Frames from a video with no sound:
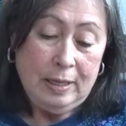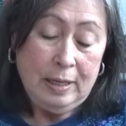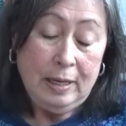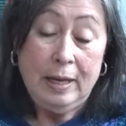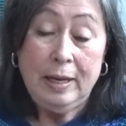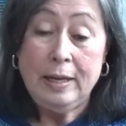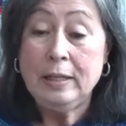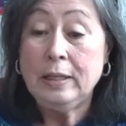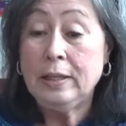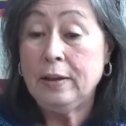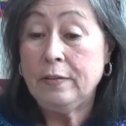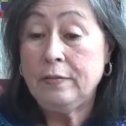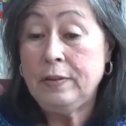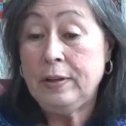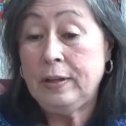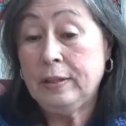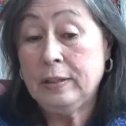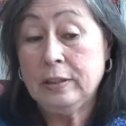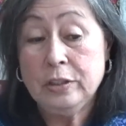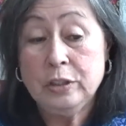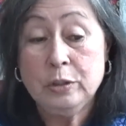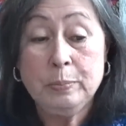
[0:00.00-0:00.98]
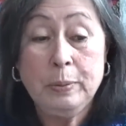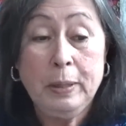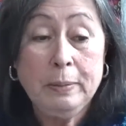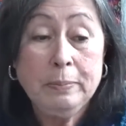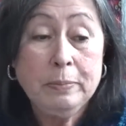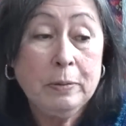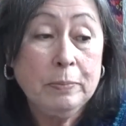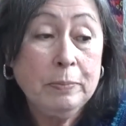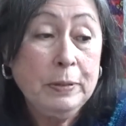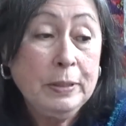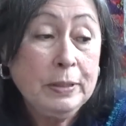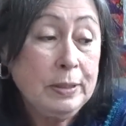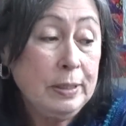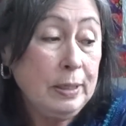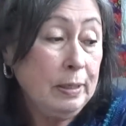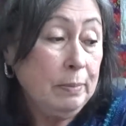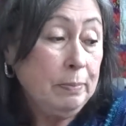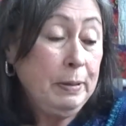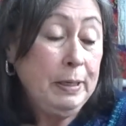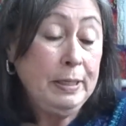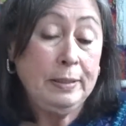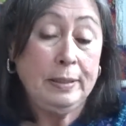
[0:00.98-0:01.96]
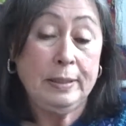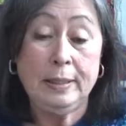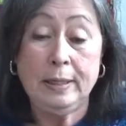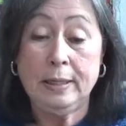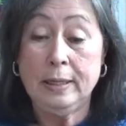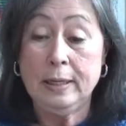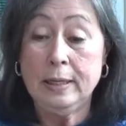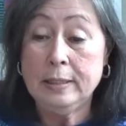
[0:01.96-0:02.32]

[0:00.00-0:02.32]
I love English paper piecing.